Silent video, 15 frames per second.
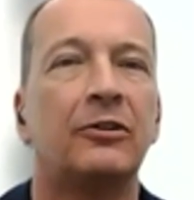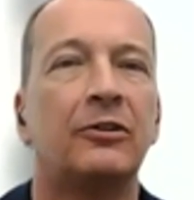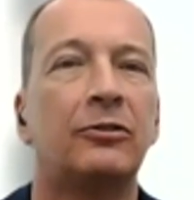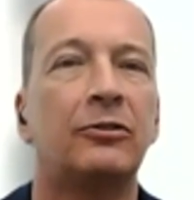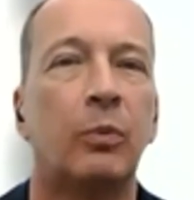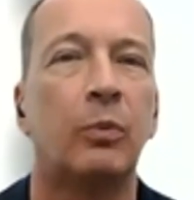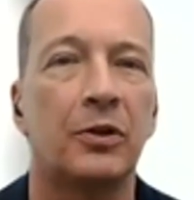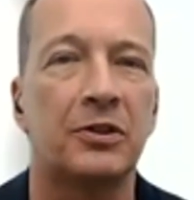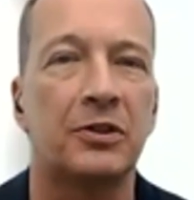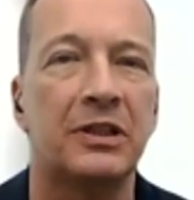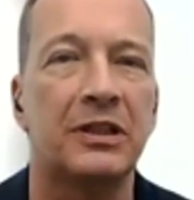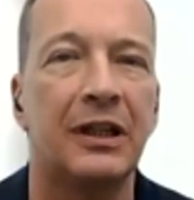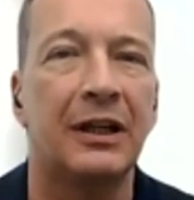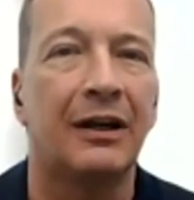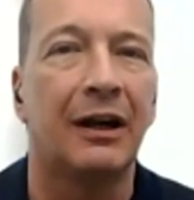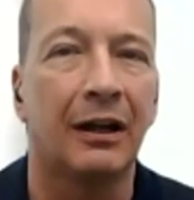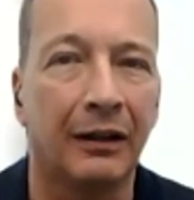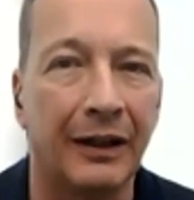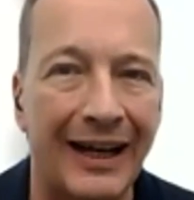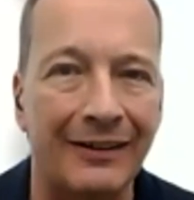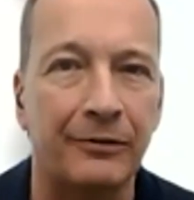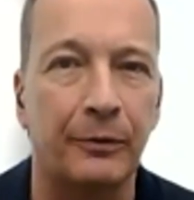towards the
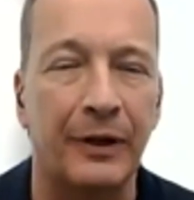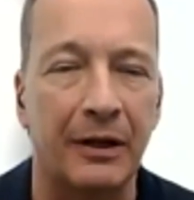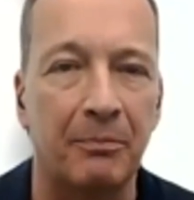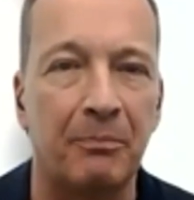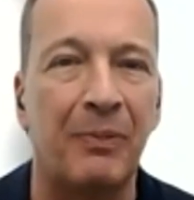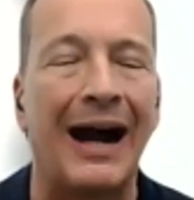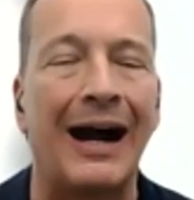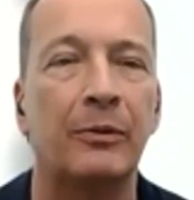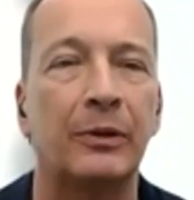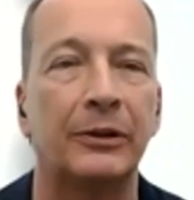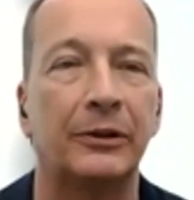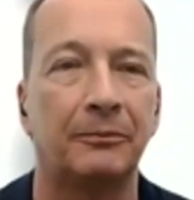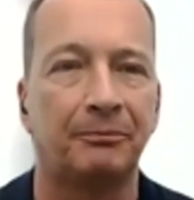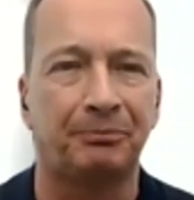electric power